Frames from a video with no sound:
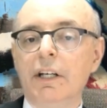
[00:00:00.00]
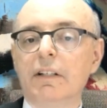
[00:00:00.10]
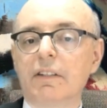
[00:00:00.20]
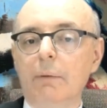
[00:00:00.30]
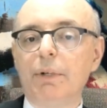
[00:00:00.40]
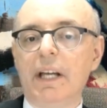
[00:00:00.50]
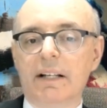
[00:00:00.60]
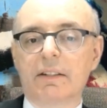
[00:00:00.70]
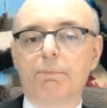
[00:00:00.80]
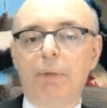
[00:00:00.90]
somebody
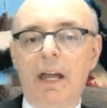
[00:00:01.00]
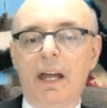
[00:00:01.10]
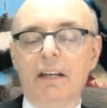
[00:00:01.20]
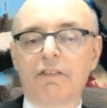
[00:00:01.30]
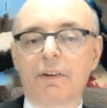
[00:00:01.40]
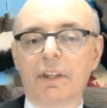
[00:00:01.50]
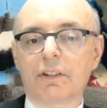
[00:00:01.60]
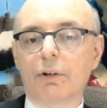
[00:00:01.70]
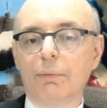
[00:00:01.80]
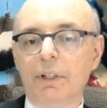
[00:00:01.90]
has to pay for the
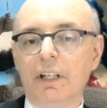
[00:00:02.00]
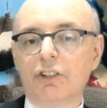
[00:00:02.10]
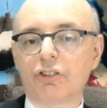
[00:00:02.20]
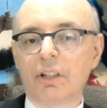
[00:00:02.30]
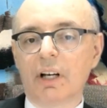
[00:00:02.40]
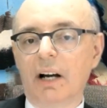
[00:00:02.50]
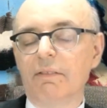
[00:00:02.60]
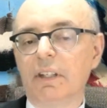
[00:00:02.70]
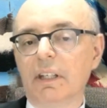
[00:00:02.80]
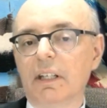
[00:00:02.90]
termination of
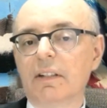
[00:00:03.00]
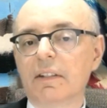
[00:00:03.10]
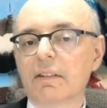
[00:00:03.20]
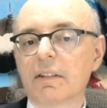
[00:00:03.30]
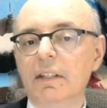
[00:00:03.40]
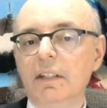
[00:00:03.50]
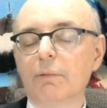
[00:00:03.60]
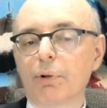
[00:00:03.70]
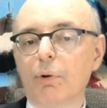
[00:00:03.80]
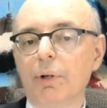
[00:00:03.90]
the existing
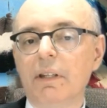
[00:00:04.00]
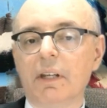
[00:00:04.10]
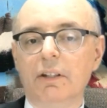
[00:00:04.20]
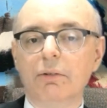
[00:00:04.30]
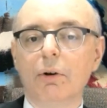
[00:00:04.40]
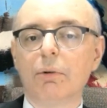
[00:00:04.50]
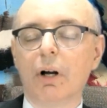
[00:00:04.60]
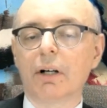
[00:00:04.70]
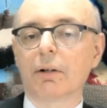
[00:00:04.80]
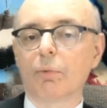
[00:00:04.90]
employee that you no
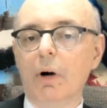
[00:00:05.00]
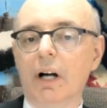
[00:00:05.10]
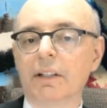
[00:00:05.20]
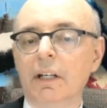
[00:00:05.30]
longer want.